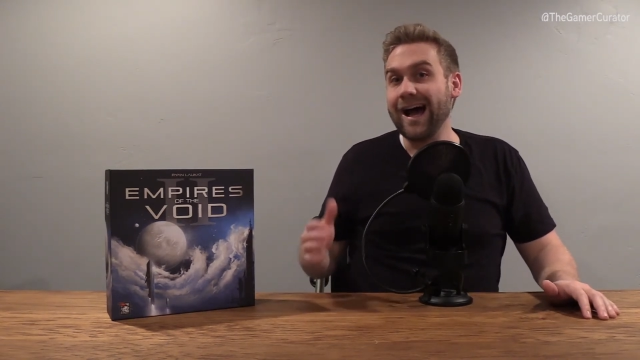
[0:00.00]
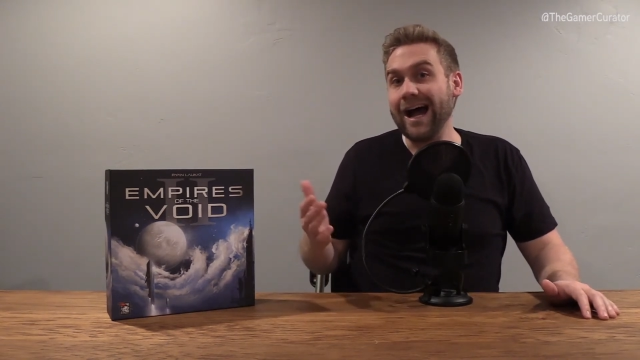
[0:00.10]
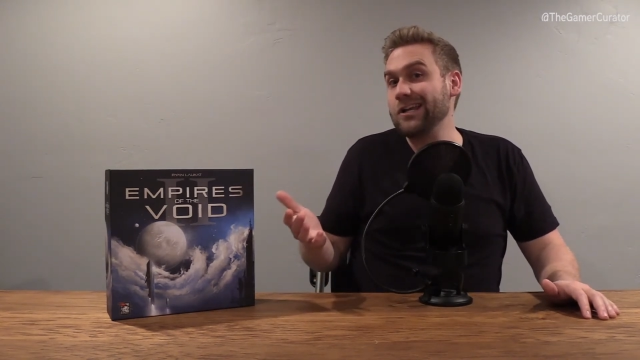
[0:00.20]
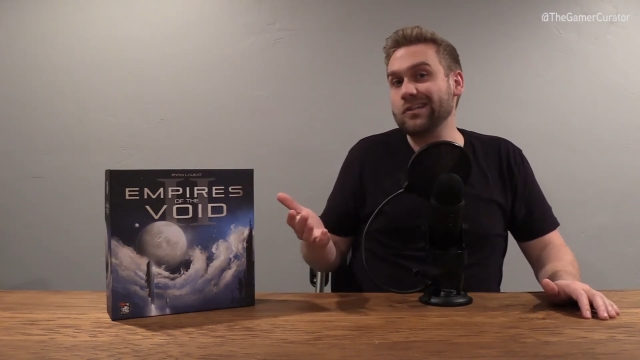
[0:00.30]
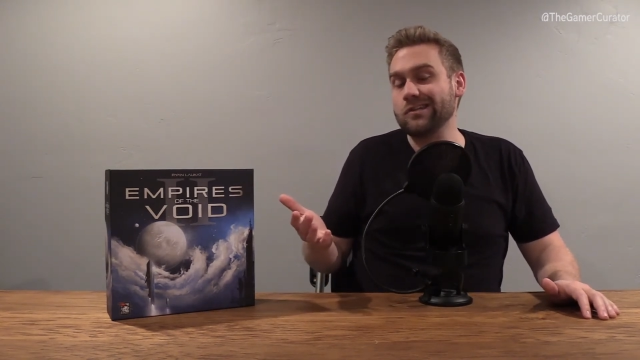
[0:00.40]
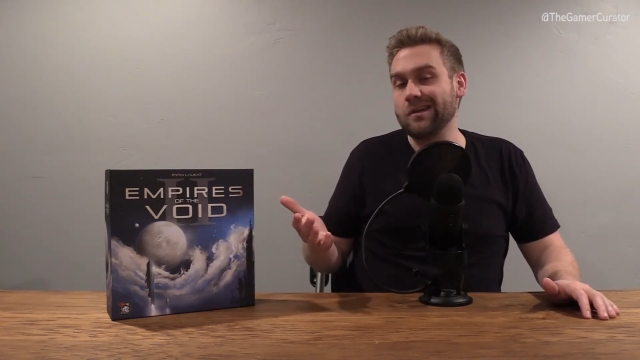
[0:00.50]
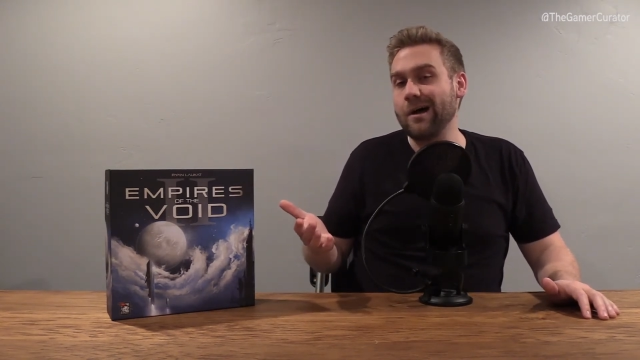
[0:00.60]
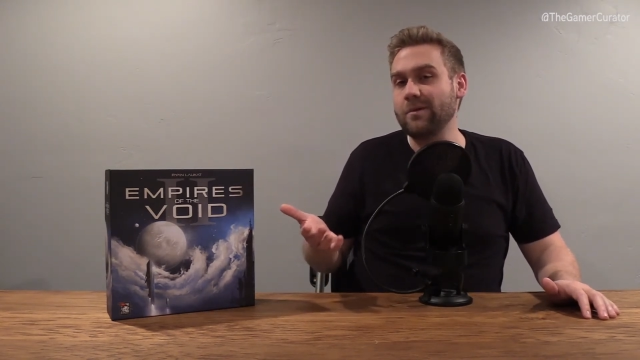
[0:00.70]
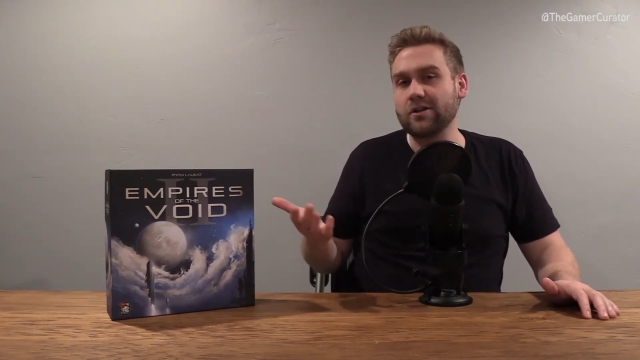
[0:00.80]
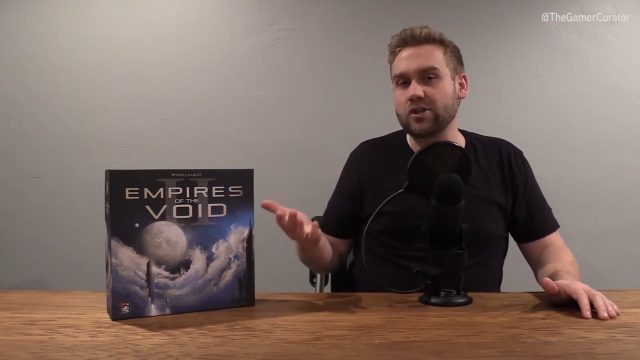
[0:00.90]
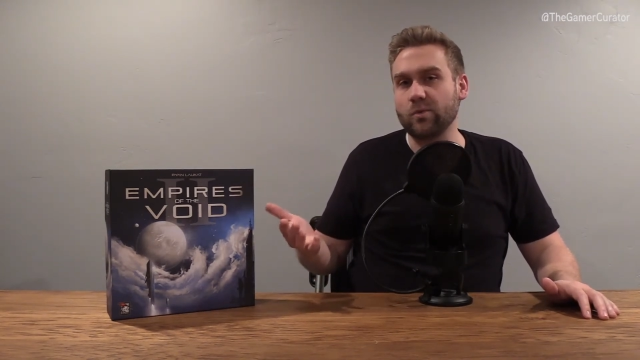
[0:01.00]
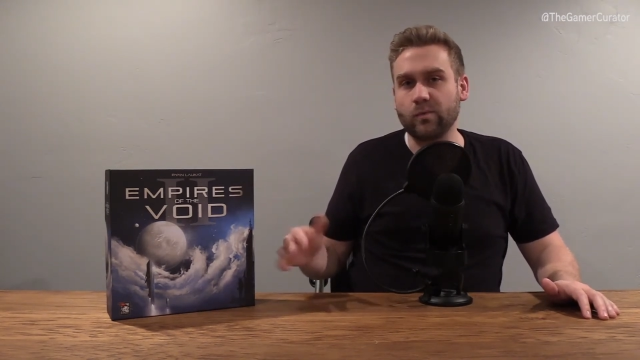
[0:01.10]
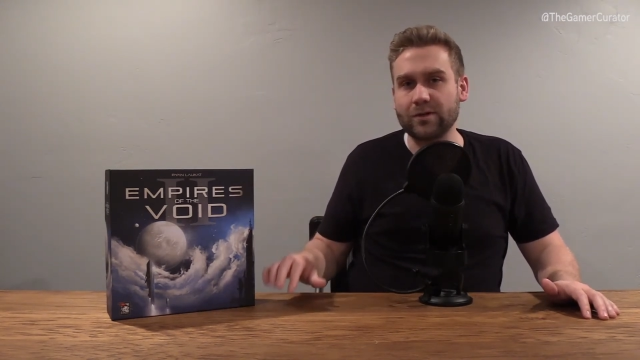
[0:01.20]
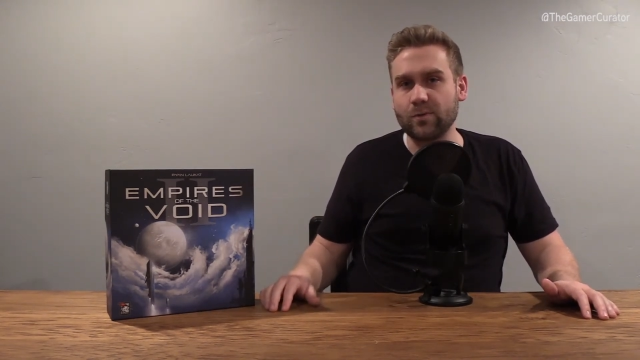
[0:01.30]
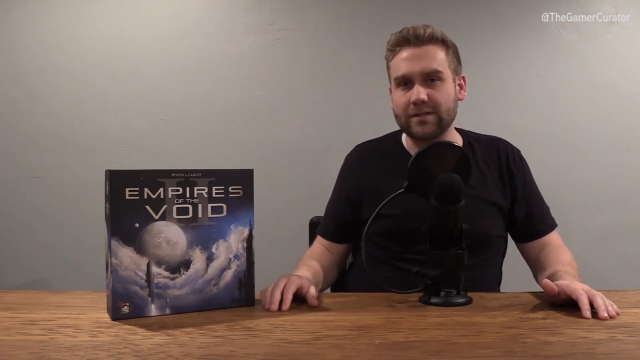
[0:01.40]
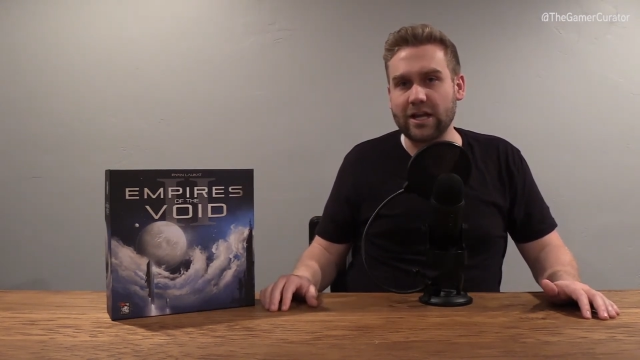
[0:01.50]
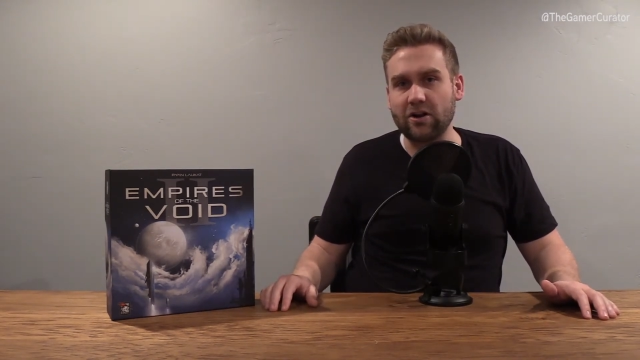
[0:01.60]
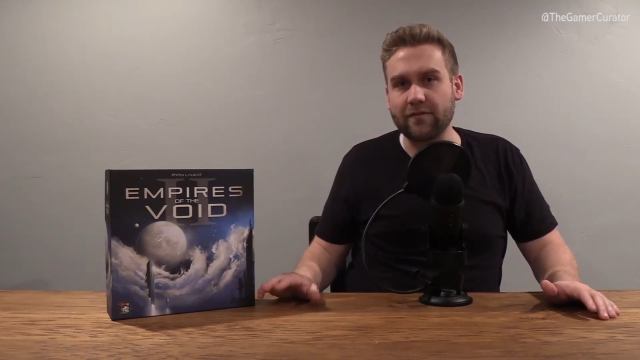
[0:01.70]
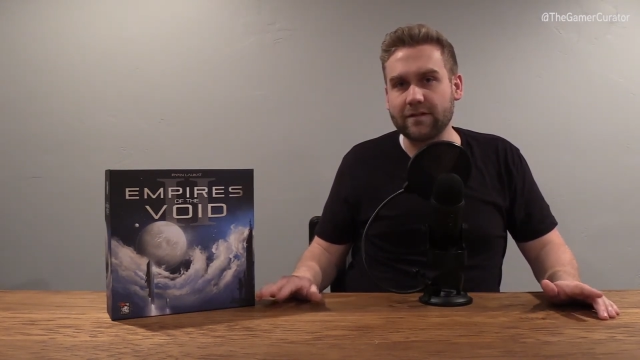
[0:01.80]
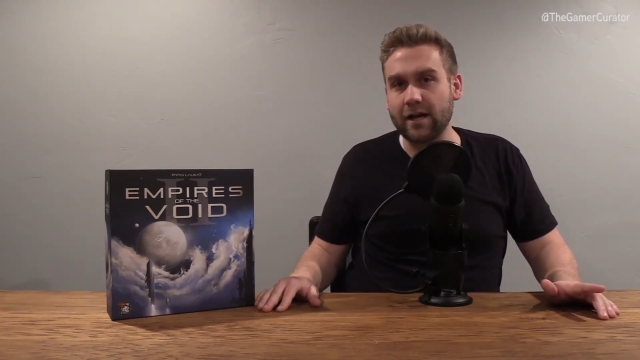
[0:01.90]
I'm not sure which ones they
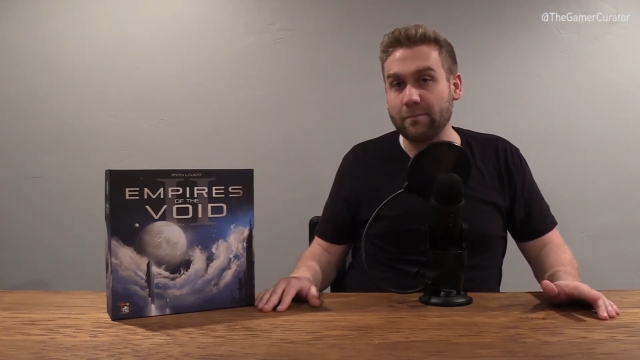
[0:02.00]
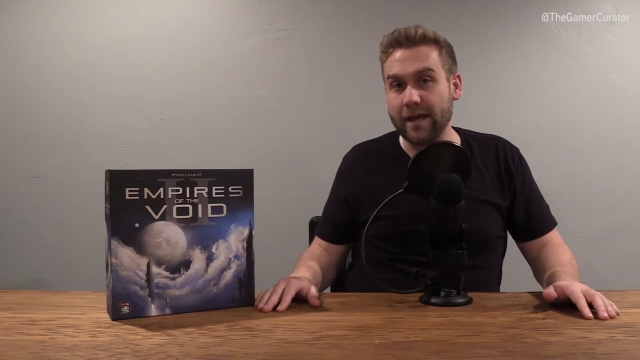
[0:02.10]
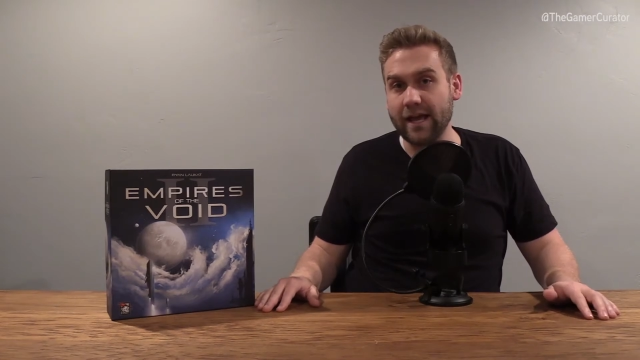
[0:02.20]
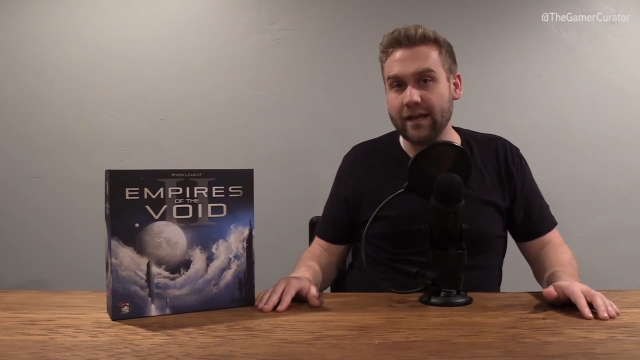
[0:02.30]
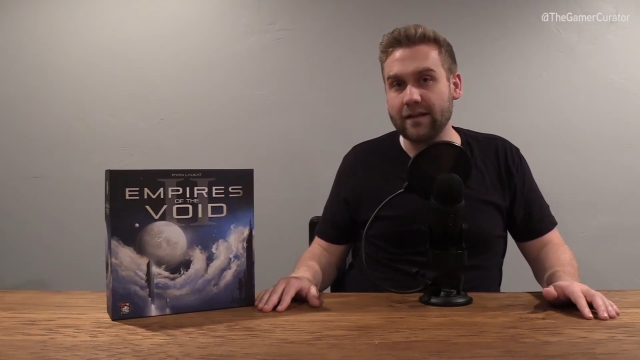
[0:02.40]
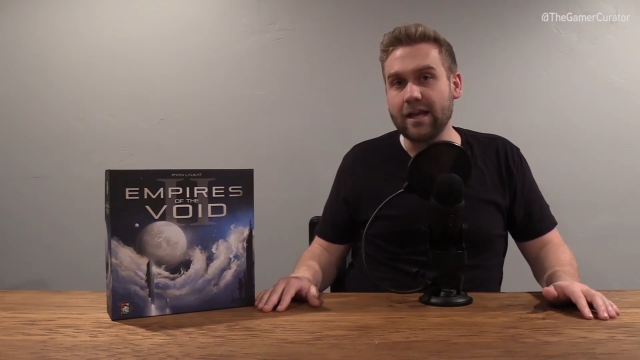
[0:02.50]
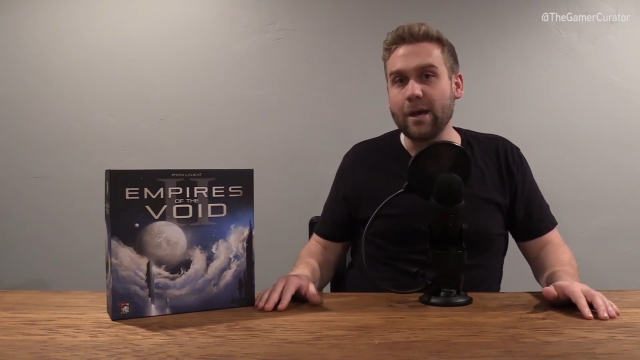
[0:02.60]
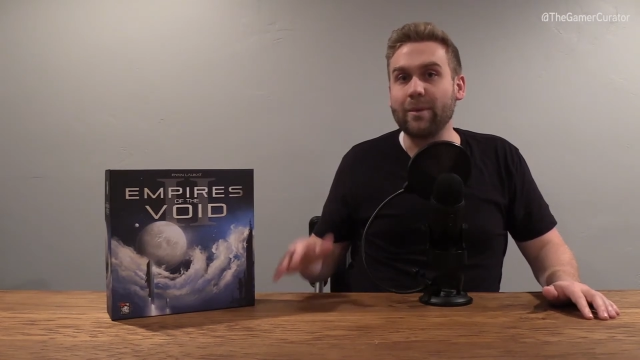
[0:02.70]
are off the top of my head,